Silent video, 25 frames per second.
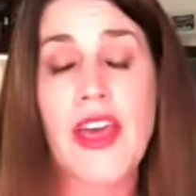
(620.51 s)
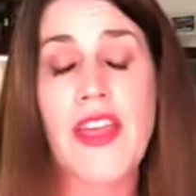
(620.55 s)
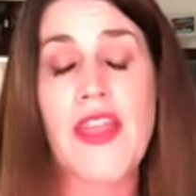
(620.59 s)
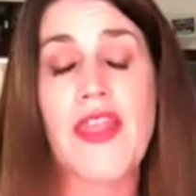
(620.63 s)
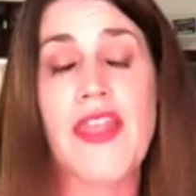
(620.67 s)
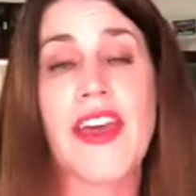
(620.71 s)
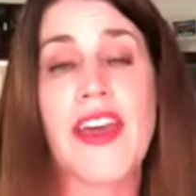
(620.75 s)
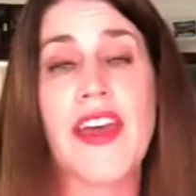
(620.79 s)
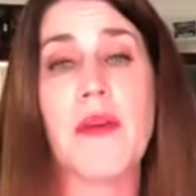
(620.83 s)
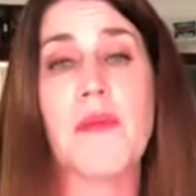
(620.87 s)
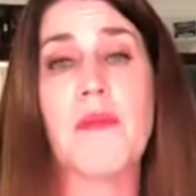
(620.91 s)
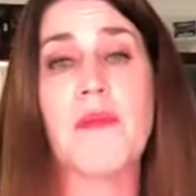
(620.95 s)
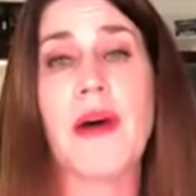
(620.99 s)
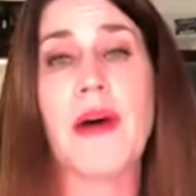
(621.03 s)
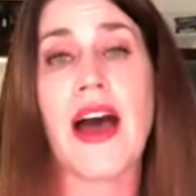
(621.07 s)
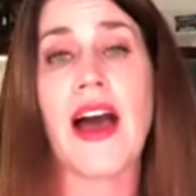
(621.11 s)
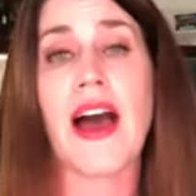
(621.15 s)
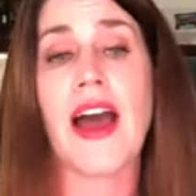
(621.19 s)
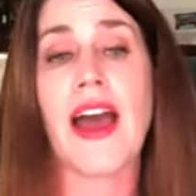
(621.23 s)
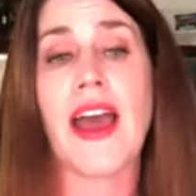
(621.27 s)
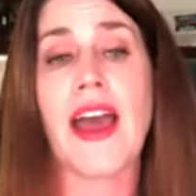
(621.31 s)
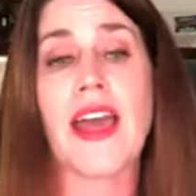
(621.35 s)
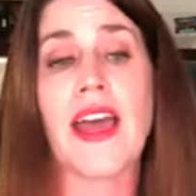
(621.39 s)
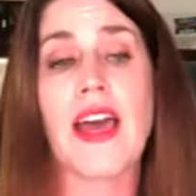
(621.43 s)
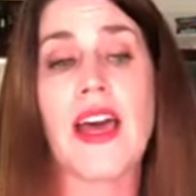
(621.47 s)
that
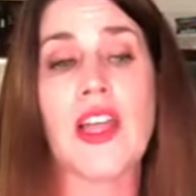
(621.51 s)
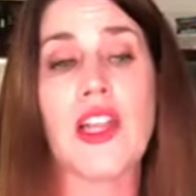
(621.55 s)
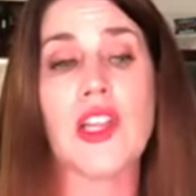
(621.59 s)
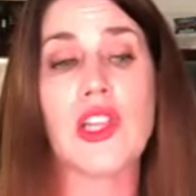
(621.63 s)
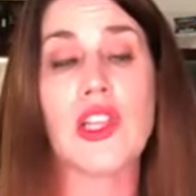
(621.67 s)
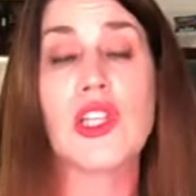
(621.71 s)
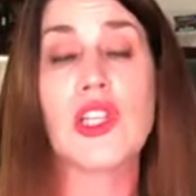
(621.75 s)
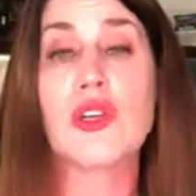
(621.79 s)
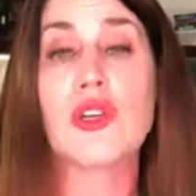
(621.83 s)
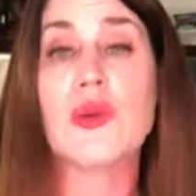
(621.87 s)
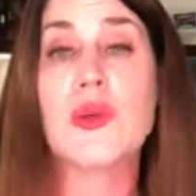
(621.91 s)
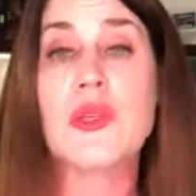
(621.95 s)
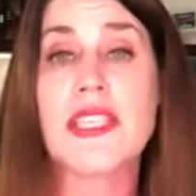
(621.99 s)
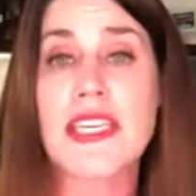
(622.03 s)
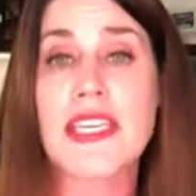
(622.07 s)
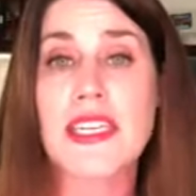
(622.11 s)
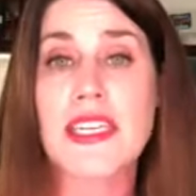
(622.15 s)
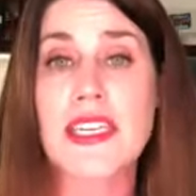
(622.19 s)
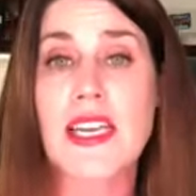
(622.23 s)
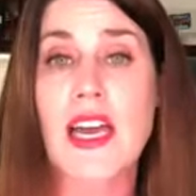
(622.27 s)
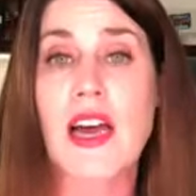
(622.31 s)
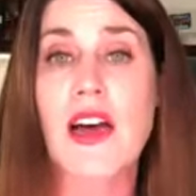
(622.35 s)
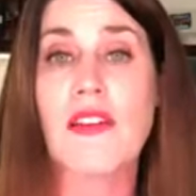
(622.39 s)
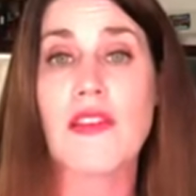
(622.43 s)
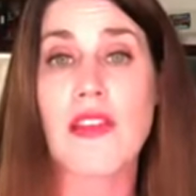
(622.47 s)
by losing
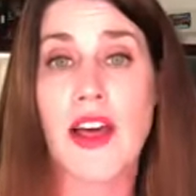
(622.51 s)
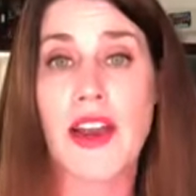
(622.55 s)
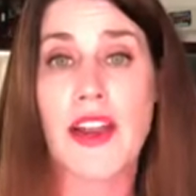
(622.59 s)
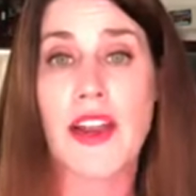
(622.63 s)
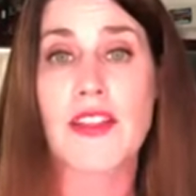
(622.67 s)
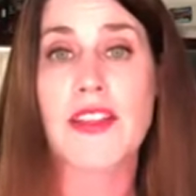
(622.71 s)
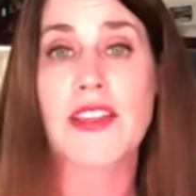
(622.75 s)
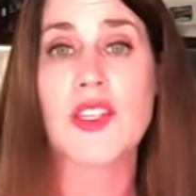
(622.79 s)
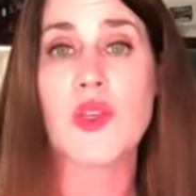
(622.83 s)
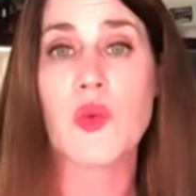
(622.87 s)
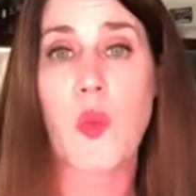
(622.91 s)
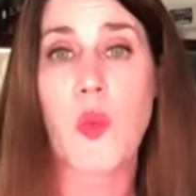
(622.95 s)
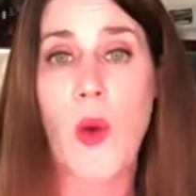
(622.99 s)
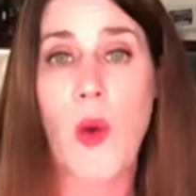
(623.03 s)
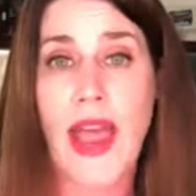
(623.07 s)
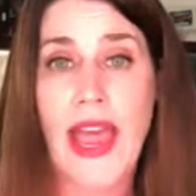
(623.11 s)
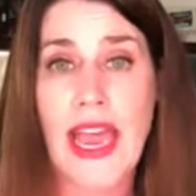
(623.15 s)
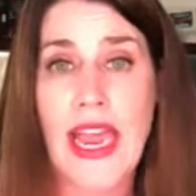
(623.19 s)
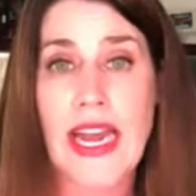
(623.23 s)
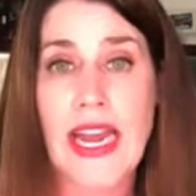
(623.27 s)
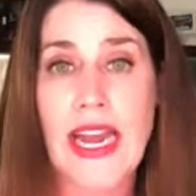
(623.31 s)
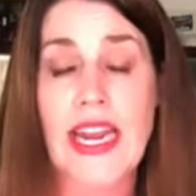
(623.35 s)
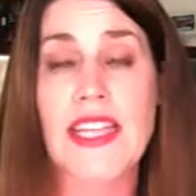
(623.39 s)
a lot of this weight,